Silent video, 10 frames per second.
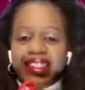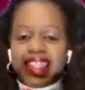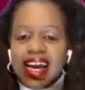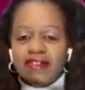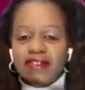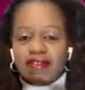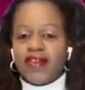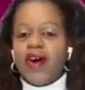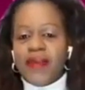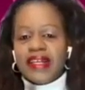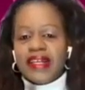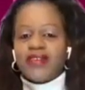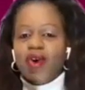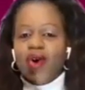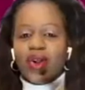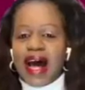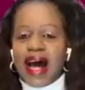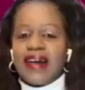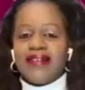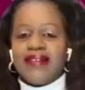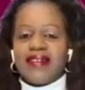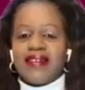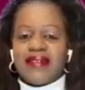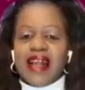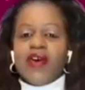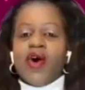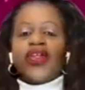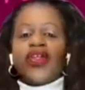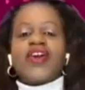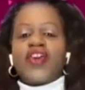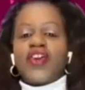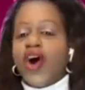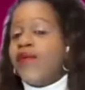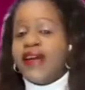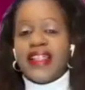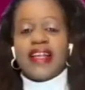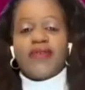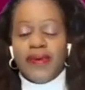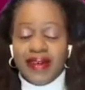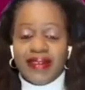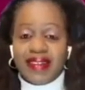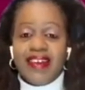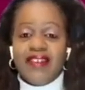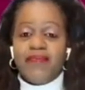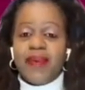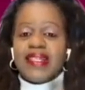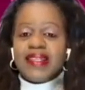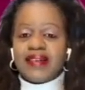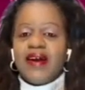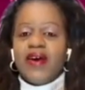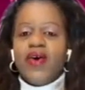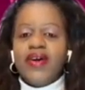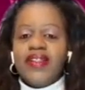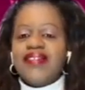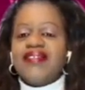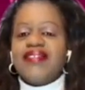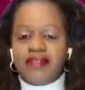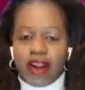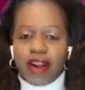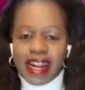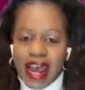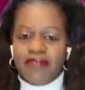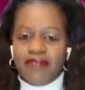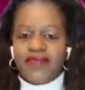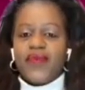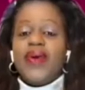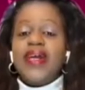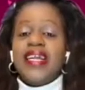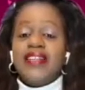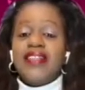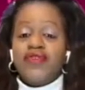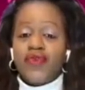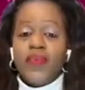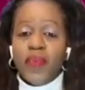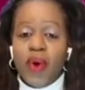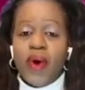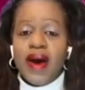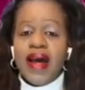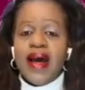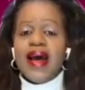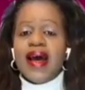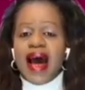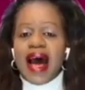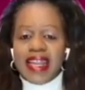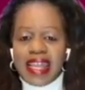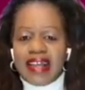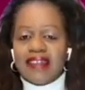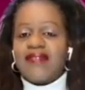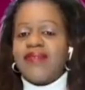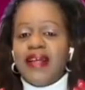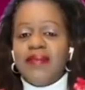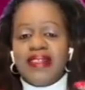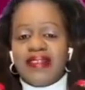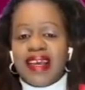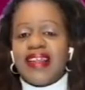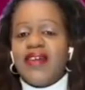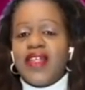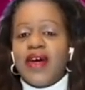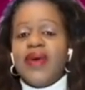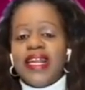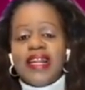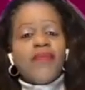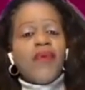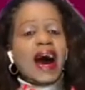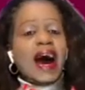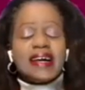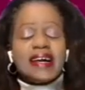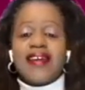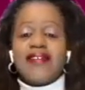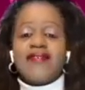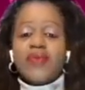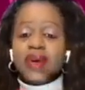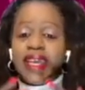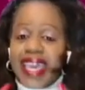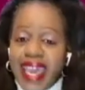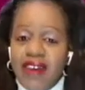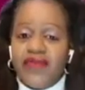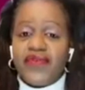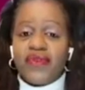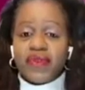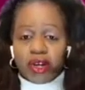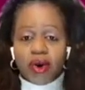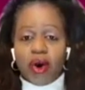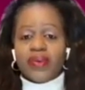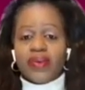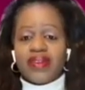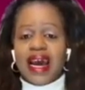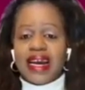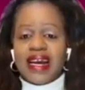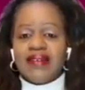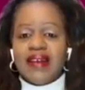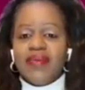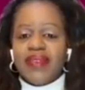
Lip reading: thank you so much, all architects, and all the glory that we receive, but this is not enough. We need to do more. And yes, let me say it out there, we need more architects to give to the cause. I guess